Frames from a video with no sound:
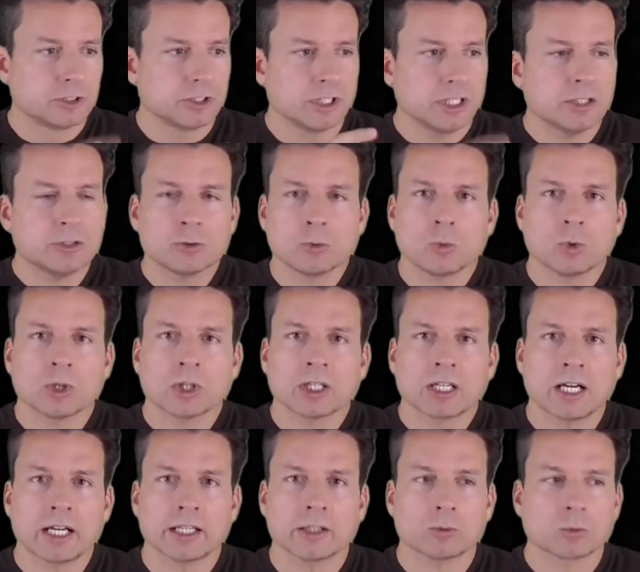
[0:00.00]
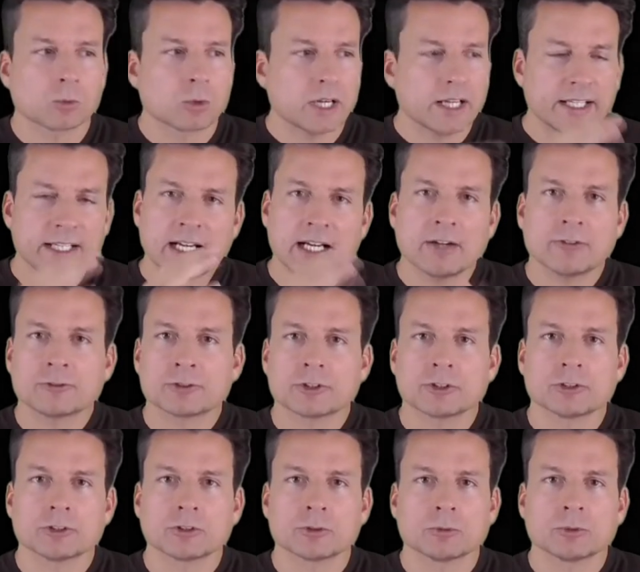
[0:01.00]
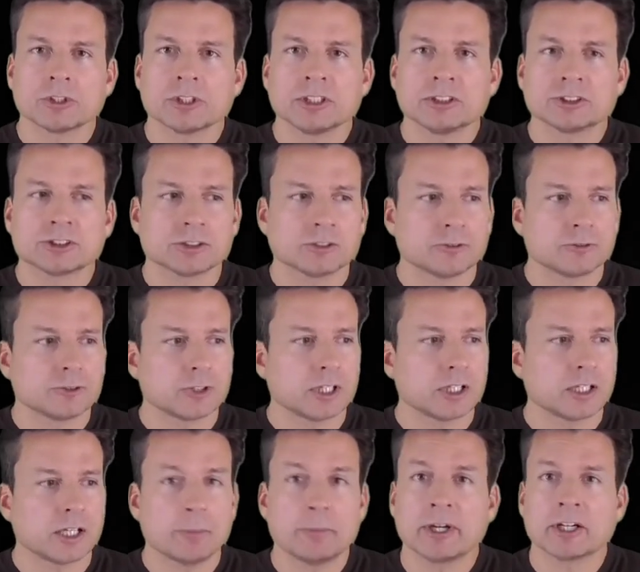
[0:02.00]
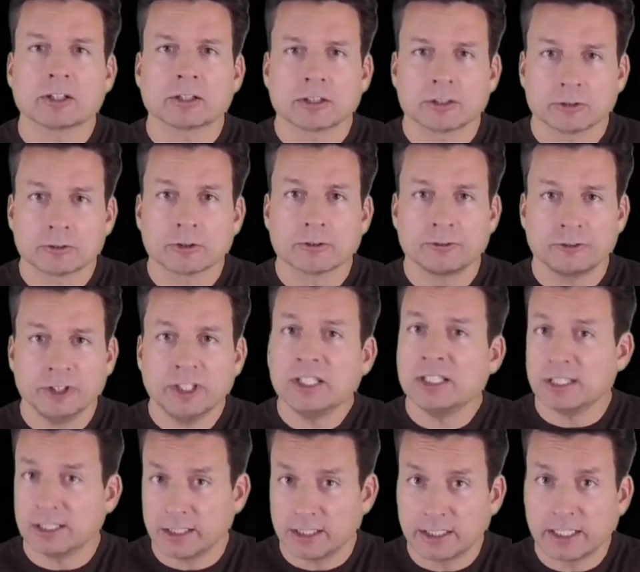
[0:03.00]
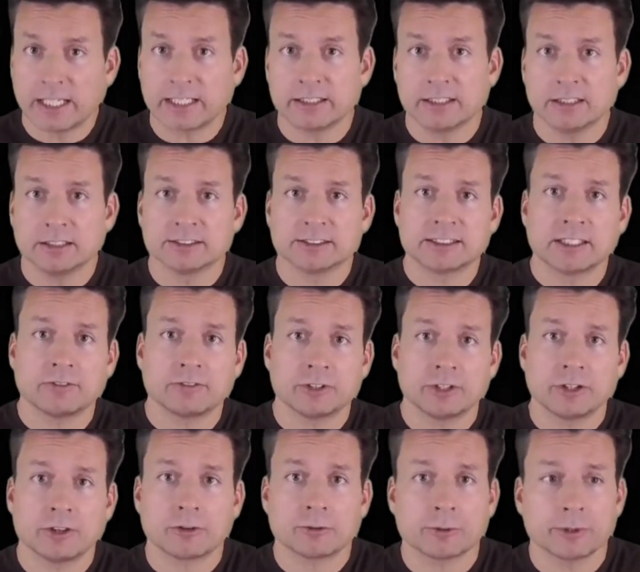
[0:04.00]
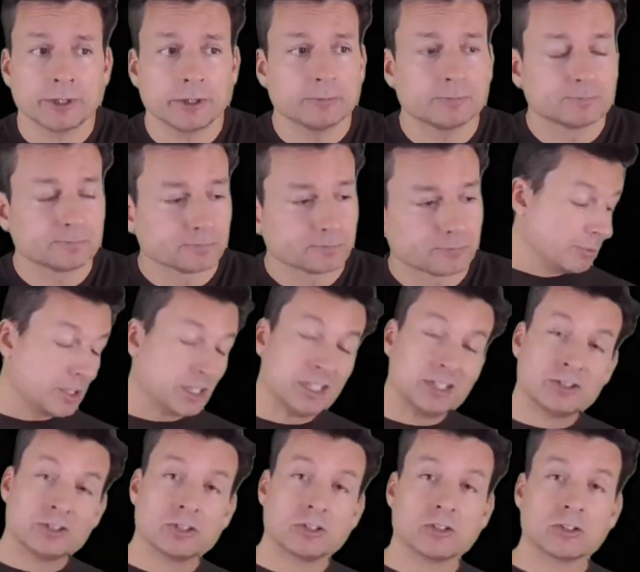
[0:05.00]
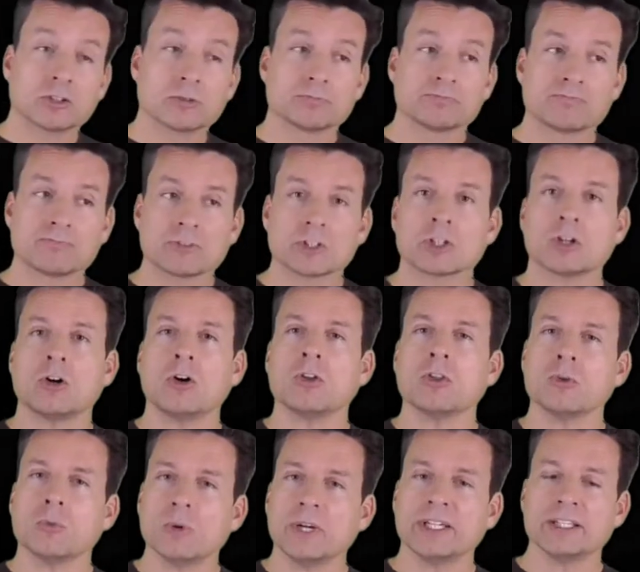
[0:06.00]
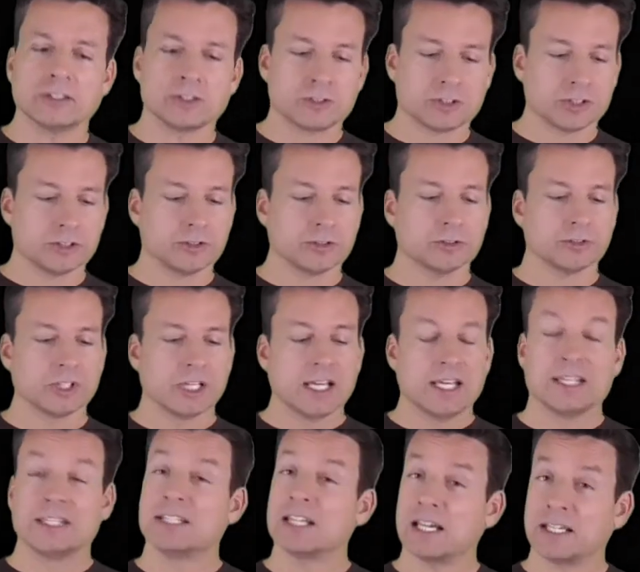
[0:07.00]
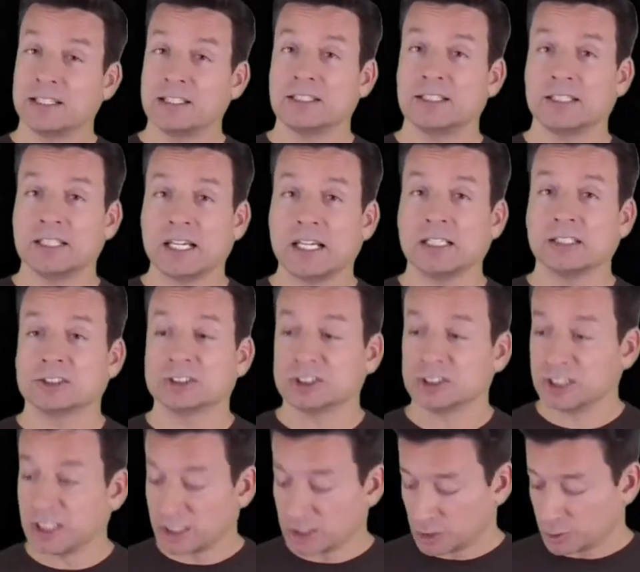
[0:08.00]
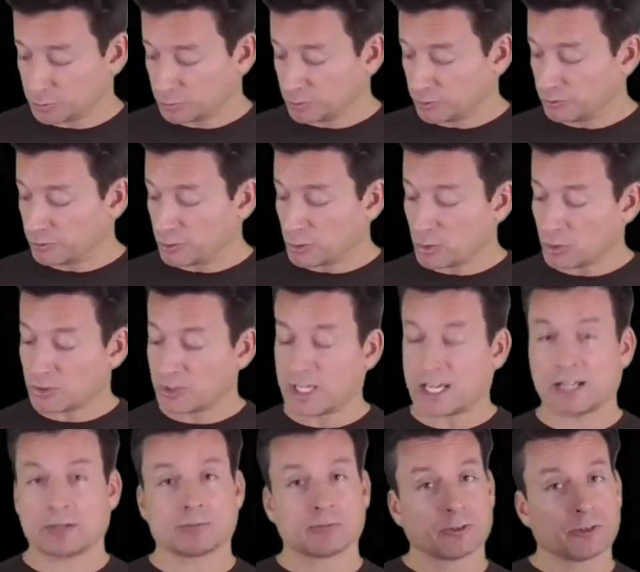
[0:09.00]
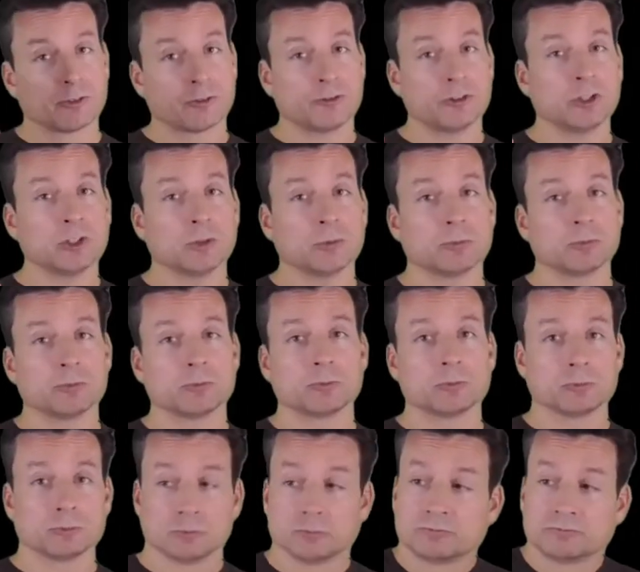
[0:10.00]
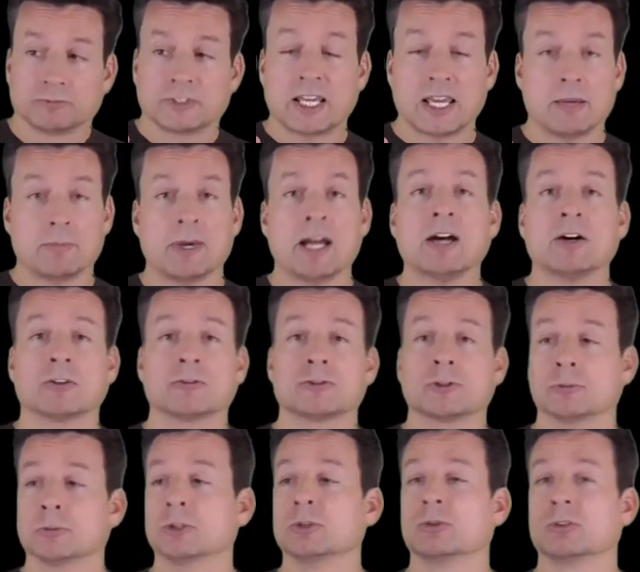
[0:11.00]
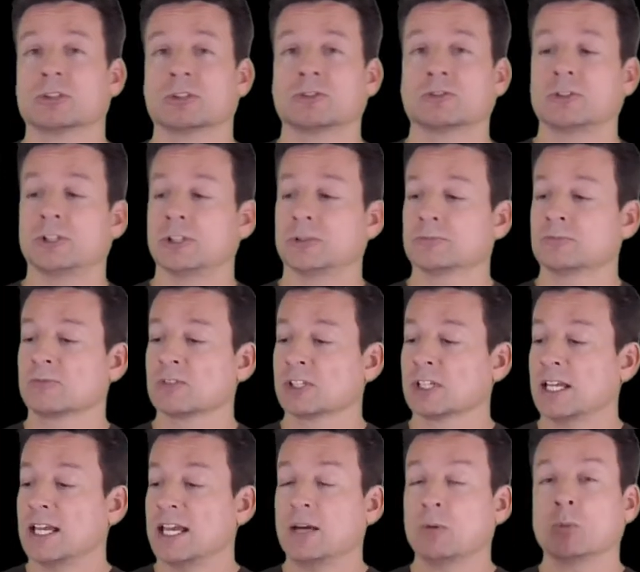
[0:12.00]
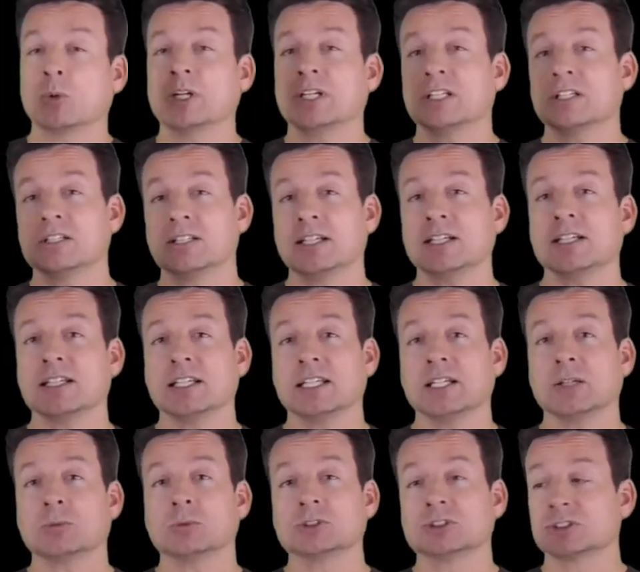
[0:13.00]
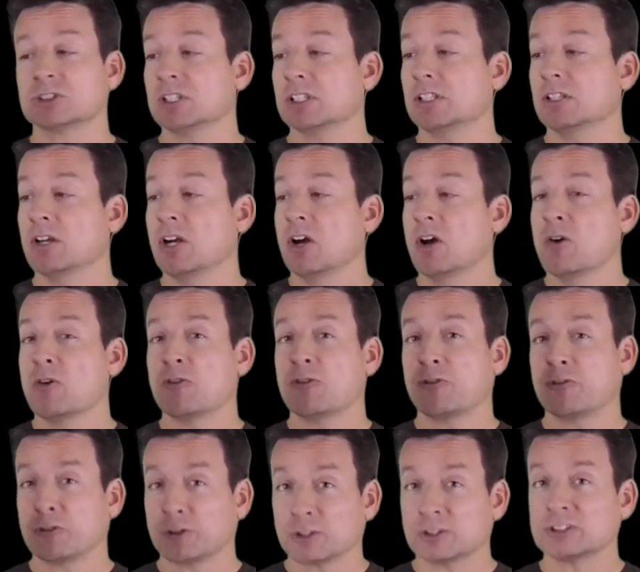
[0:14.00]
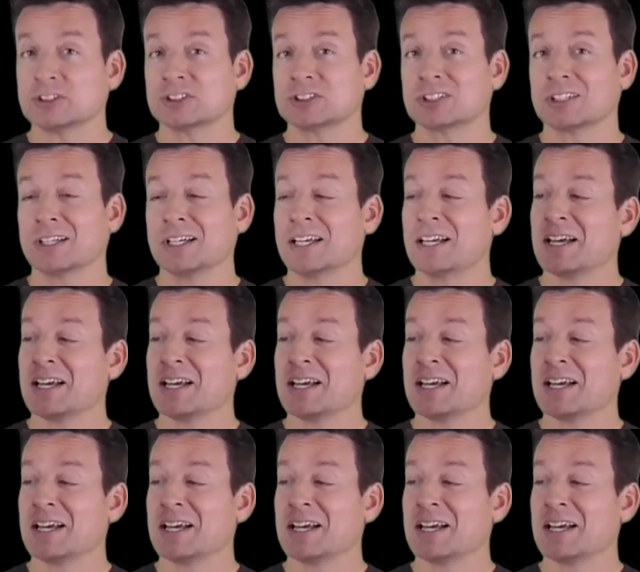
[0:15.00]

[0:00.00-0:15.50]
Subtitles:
get to work on it right after the release of American Graffiti in 1973. But it took all the way until 1986 before that film came out from Lucasfilm. And when it did, it was the first